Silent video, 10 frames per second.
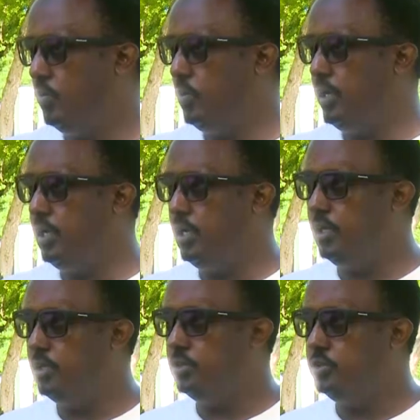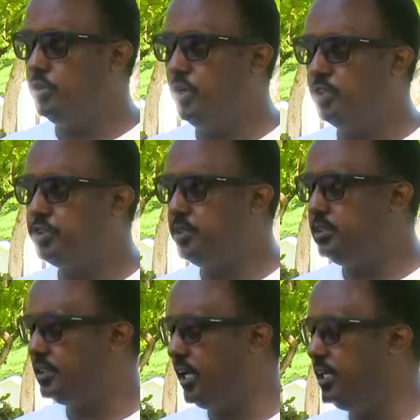we do not
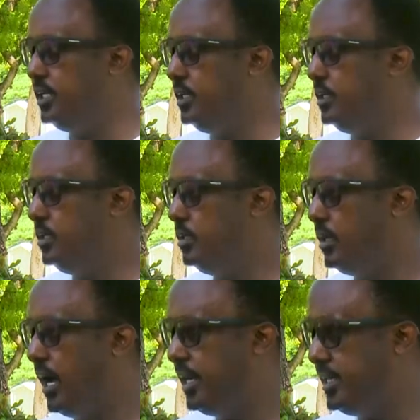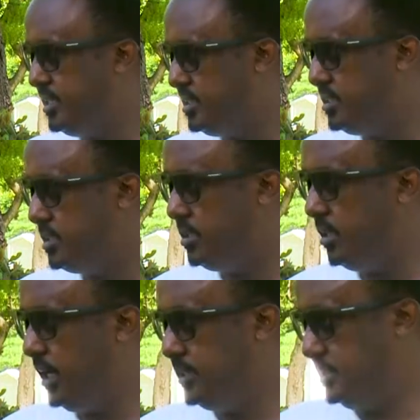treat any addict
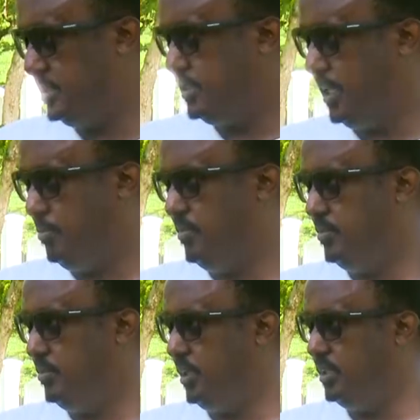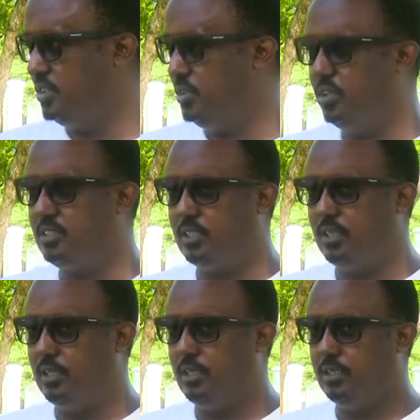as the same. It's not
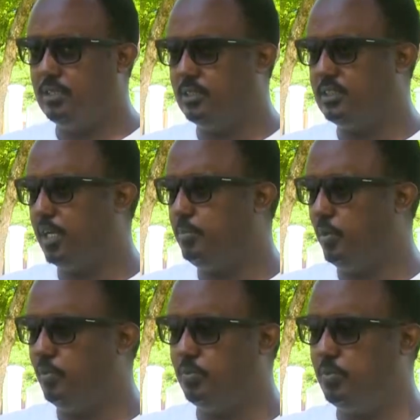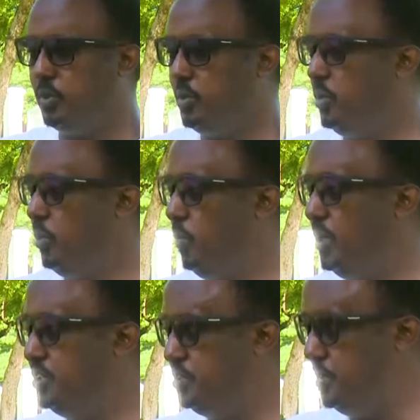uh, a type of
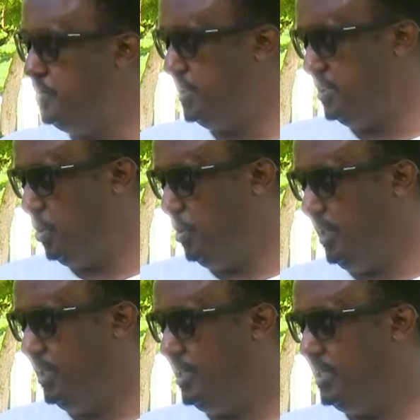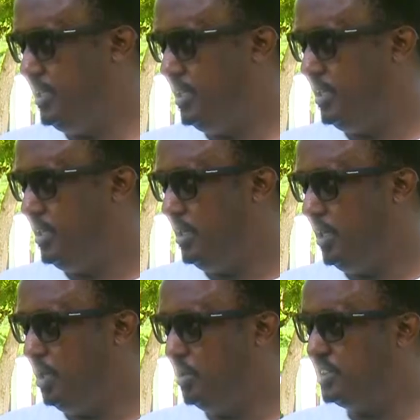one suit fits all
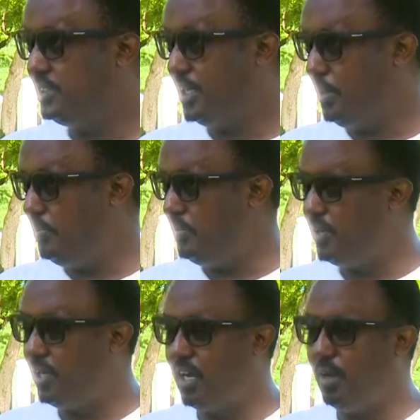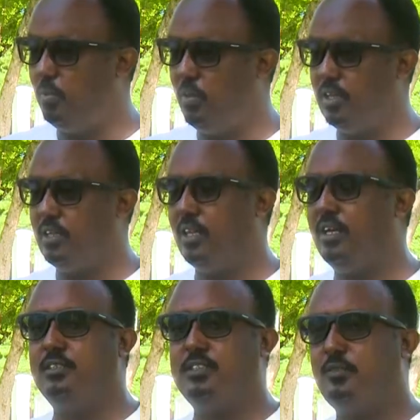because some come with
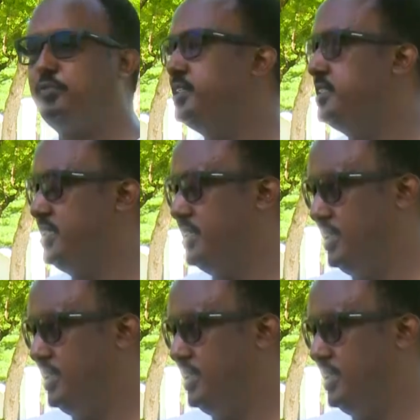a different